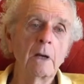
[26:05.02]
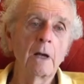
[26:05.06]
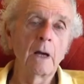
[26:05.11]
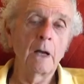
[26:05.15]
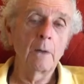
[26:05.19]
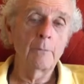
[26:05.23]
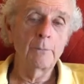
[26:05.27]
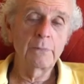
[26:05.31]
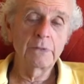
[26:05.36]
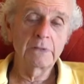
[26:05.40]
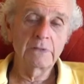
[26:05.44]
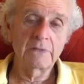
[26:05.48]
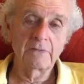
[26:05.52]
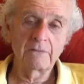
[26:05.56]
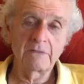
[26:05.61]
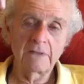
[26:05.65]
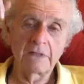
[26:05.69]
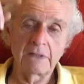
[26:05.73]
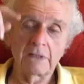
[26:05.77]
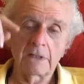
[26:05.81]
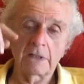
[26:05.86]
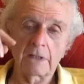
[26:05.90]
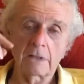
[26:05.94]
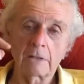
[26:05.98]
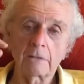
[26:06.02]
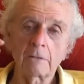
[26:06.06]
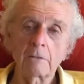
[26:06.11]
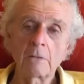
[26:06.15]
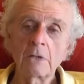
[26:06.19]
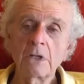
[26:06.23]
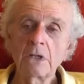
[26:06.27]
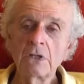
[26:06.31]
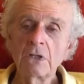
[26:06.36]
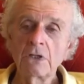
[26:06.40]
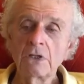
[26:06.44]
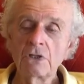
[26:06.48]
up into the air.
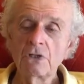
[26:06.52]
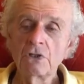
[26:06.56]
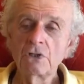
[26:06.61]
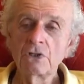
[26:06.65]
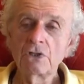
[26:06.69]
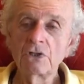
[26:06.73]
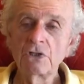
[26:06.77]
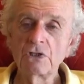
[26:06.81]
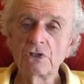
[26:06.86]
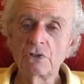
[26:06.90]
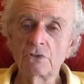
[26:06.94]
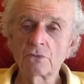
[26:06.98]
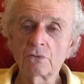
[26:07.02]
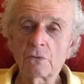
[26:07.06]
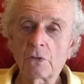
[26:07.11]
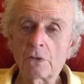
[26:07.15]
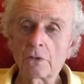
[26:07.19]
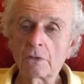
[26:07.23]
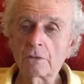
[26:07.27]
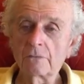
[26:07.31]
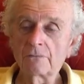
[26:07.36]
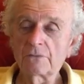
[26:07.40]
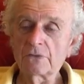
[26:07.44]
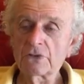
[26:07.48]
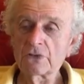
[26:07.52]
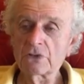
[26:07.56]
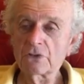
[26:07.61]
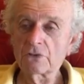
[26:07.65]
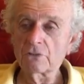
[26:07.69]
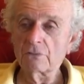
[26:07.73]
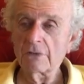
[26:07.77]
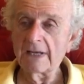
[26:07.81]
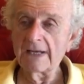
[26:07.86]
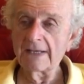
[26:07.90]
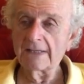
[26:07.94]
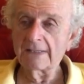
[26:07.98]
She drove
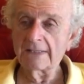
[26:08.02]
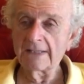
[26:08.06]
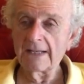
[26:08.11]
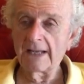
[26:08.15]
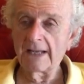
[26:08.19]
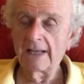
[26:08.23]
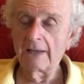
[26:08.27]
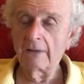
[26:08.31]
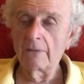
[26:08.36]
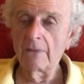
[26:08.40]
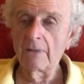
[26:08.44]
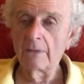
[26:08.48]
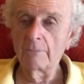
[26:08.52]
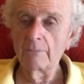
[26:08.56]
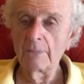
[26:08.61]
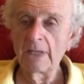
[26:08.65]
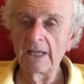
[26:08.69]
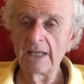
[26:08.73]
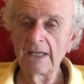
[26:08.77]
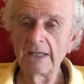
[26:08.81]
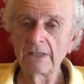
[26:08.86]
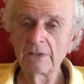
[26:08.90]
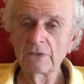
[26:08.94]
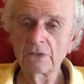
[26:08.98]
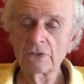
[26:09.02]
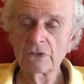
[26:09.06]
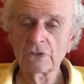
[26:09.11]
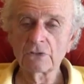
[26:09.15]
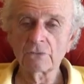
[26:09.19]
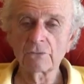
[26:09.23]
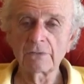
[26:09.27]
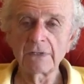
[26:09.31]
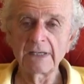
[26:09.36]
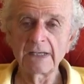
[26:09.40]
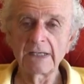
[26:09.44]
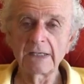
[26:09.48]
straight down the main
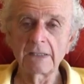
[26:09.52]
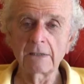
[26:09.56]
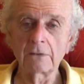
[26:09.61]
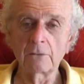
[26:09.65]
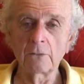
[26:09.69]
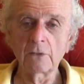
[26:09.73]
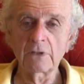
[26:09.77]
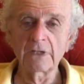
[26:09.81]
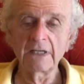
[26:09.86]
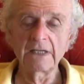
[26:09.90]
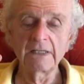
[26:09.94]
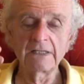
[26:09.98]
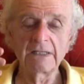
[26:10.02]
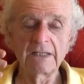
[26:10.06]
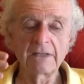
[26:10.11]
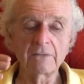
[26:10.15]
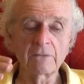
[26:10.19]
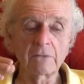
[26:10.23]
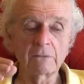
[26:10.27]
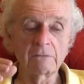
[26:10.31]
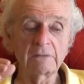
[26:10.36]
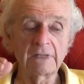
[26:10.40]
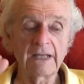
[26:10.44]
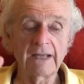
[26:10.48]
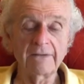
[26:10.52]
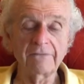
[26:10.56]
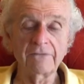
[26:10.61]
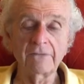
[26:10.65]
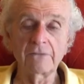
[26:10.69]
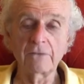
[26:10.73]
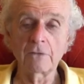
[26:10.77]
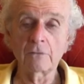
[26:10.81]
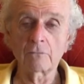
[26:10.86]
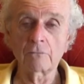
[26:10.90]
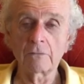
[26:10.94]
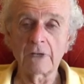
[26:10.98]
street, looking neither
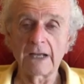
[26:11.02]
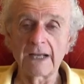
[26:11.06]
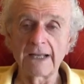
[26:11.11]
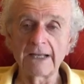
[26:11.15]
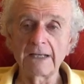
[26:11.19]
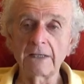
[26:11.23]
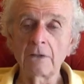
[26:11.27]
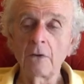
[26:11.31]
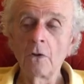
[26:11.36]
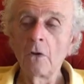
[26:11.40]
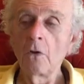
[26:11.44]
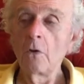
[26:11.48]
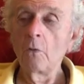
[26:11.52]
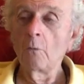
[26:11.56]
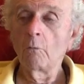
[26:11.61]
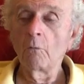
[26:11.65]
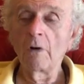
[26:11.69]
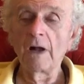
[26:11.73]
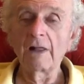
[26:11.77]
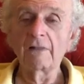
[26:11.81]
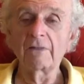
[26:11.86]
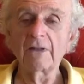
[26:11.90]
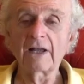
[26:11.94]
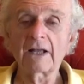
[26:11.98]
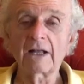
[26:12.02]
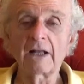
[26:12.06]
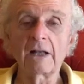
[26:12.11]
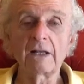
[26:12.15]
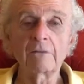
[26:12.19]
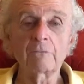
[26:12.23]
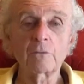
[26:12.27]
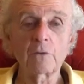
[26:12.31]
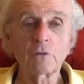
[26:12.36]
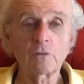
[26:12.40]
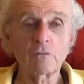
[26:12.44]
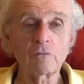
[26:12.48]
left nor right, while the
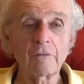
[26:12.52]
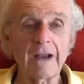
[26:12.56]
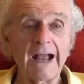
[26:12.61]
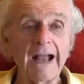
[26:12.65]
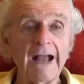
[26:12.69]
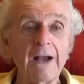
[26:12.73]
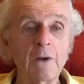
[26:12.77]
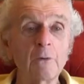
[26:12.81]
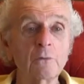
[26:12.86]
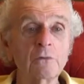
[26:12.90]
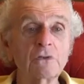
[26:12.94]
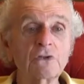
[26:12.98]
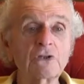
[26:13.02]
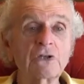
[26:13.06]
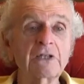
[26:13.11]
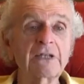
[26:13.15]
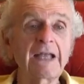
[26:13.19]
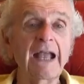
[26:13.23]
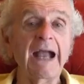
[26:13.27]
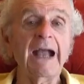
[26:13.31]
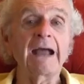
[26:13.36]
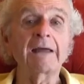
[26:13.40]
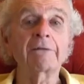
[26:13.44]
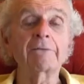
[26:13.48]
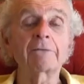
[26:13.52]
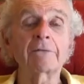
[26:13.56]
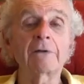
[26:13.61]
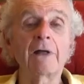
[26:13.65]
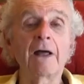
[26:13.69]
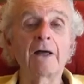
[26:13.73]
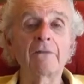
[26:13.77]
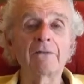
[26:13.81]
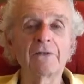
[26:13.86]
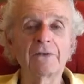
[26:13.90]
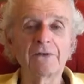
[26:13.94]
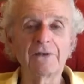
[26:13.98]
crowds gathered
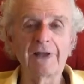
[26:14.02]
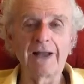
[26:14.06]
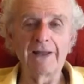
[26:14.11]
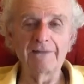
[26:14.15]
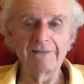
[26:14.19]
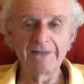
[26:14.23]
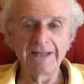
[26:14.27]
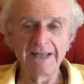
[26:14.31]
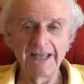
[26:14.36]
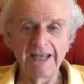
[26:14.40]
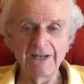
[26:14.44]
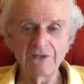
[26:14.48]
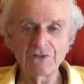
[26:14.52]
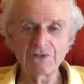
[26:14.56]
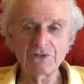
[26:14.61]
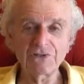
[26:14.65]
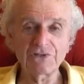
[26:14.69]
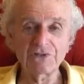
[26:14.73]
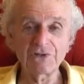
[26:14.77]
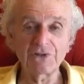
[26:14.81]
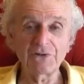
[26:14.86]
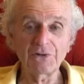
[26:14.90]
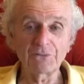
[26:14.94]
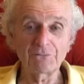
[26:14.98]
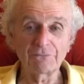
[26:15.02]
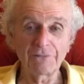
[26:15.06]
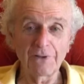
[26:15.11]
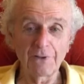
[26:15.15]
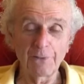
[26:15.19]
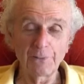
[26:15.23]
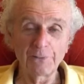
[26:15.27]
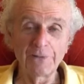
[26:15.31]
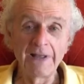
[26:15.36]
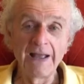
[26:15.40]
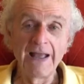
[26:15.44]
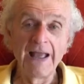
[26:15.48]
on the edges of the
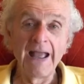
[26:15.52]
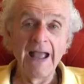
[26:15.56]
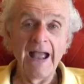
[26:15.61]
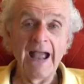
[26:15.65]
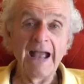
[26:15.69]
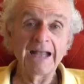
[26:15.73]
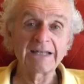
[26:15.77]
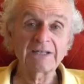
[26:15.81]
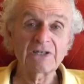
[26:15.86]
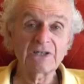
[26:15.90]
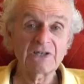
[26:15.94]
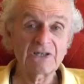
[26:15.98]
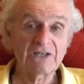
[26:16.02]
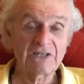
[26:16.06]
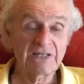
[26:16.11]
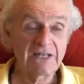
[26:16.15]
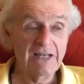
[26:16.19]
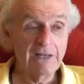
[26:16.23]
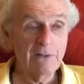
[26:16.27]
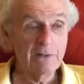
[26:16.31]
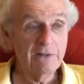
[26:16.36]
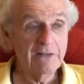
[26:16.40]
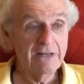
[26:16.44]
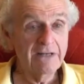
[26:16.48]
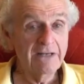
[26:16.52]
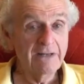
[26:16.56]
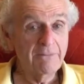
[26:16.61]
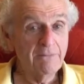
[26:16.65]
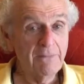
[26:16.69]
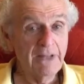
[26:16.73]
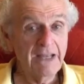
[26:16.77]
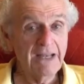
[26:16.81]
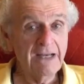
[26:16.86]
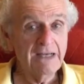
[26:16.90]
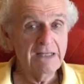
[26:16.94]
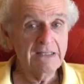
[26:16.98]
road and stared in
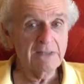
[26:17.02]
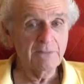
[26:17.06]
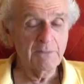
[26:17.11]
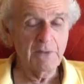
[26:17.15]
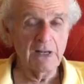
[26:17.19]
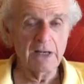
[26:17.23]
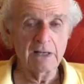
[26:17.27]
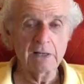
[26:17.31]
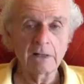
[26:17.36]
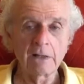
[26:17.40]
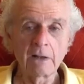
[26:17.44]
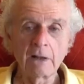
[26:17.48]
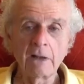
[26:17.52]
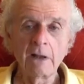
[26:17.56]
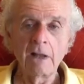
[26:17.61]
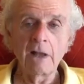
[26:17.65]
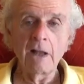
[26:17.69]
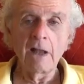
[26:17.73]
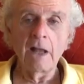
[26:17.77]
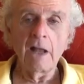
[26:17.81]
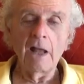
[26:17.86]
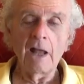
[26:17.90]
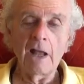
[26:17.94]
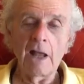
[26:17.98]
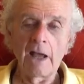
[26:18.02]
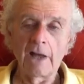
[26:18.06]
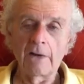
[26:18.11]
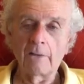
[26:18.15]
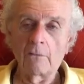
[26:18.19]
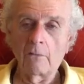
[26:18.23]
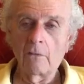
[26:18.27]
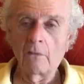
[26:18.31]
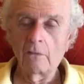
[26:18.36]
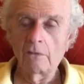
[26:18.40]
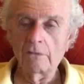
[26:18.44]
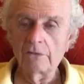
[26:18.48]
amazement. And
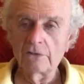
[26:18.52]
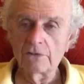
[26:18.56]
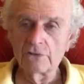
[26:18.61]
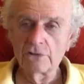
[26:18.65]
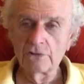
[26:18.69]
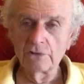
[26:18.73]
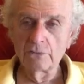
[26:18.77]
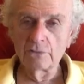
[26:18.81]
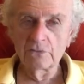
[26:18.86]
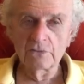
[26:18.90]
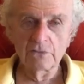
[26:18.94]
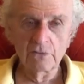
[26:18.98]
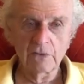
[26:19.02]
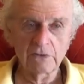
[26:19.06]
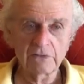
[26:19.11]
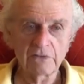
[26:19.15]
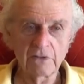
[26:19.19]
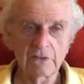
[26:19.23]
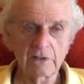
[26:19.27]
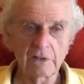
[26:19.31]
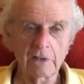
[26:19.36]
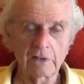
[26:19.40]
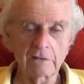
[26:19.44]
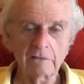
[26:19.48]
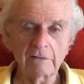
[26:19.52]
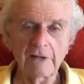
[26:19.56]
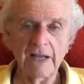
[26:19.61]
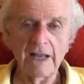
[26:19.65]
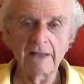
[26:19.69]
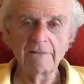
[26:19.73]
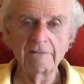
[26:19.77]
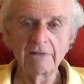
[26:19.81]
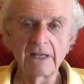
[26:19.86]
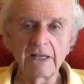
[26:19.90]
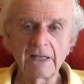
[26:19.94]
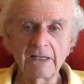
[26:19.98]
all the Jews looked at her
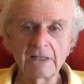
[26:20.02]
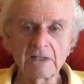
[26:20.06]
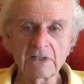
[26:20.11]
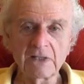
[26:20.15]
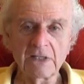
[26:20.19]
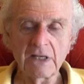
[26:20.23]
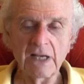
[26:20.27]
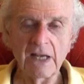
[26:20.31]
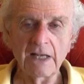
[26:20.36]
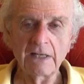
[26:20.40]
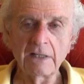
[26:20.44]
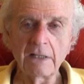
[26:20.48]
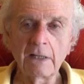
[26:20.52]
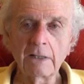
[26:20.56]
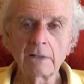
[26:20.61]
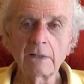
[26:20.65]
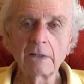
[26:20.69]
and they said,